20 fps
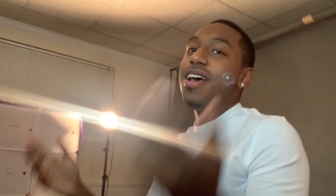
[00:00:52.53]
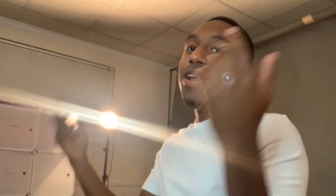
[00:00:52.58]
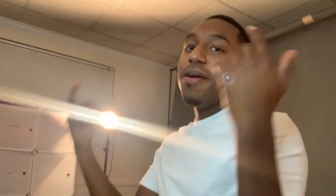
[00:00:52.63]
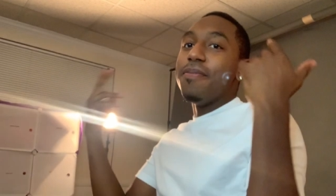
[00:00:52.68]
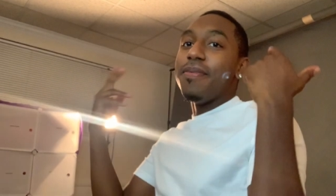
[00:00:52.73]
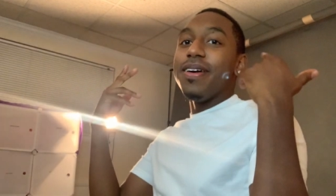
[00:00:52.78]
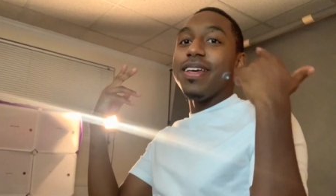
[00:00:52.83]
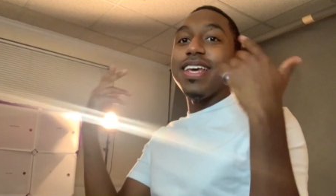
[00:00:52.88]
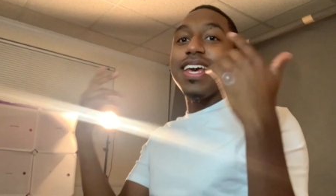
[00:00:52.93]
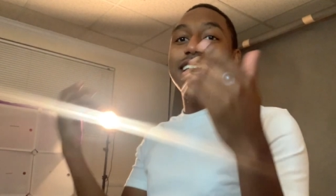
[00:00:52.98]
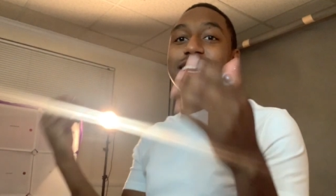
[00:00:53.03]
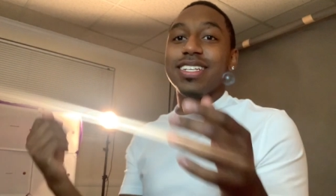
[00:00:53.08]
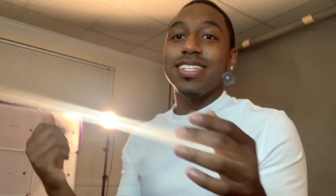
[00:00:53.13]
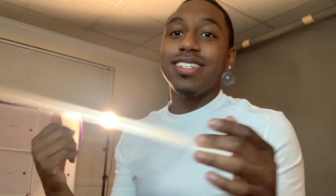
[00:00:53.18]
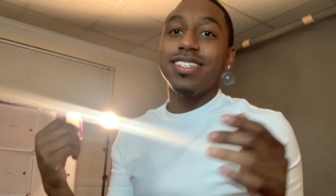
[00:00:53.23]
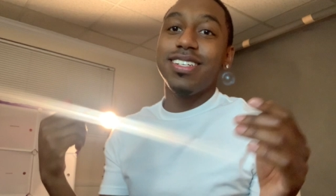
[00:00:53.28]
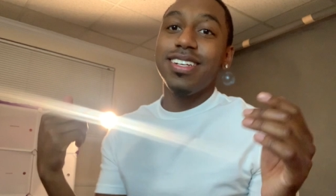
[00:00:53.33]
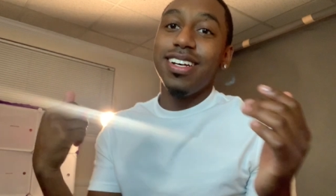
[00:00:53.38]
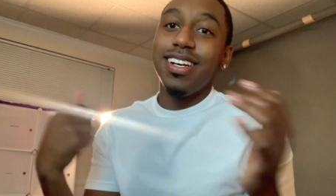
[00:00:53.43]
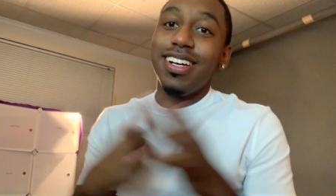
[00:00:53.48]
But
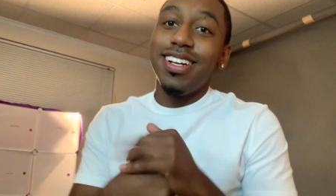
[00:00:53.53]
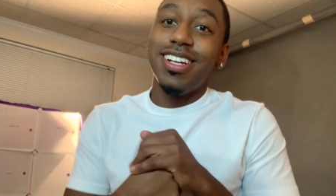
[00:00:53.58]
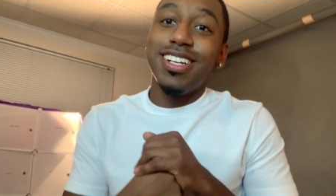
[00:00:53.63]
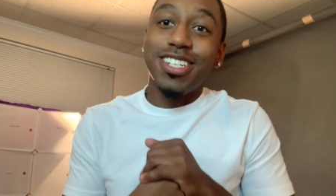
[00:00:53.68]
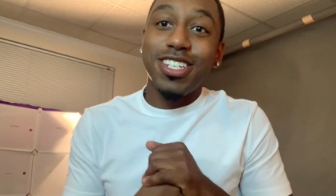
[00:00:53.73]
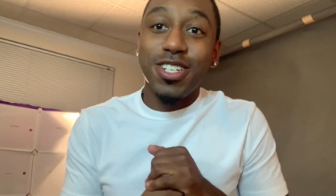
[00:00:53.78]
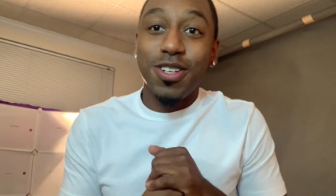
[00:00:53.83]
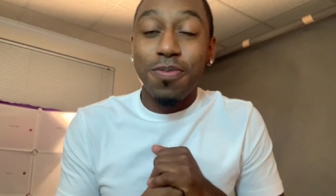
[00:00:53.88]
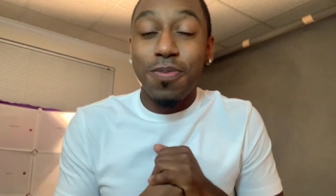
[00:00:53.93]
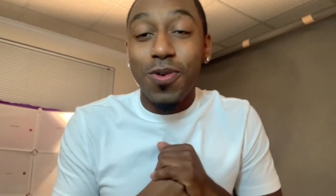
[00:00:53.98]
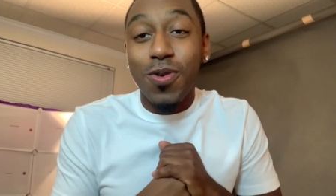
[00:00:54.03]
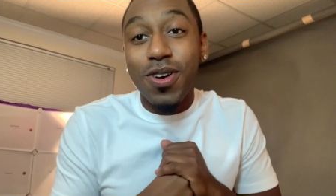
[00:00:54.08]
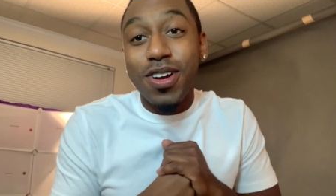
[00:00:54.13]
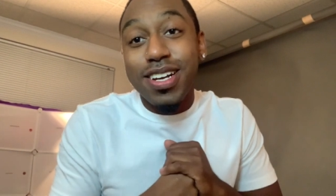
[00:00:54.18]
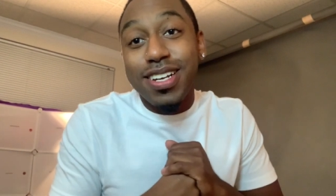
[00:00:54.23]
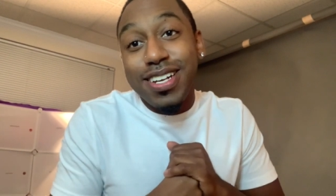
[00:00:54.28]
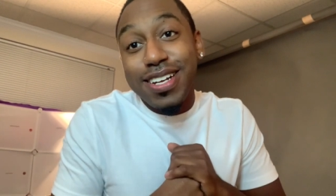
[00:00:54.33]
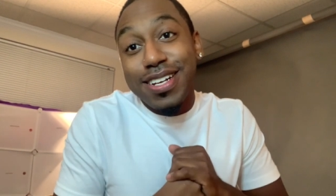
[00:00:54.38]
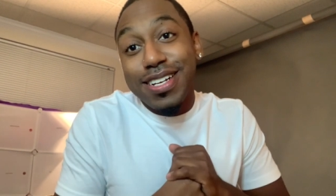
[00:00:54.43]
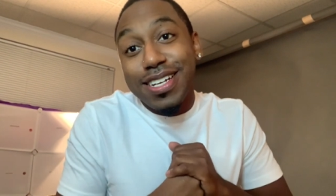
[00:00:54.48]
yes, this is your boy
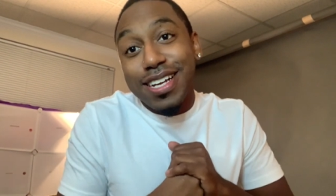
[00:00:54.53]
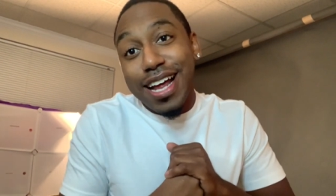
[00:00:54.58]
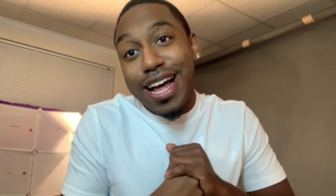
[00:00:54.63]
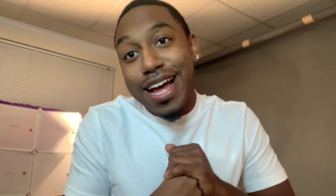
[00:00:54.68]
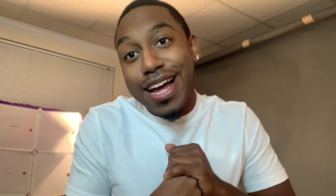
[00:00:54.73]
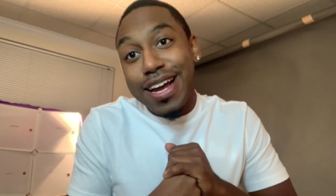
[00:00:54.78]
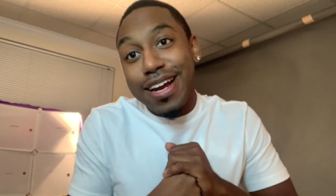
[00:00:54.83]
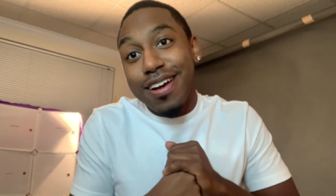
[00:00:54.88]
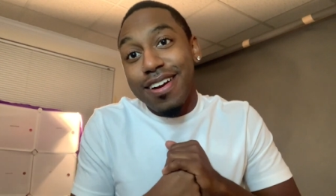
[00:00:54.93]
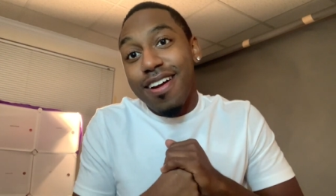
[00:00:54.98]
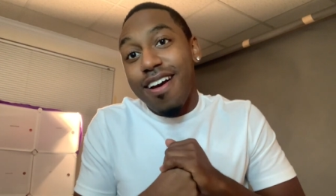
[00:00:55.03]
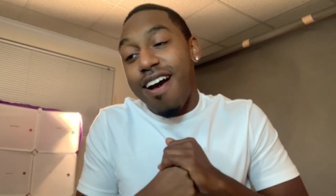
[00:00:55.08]
D Light.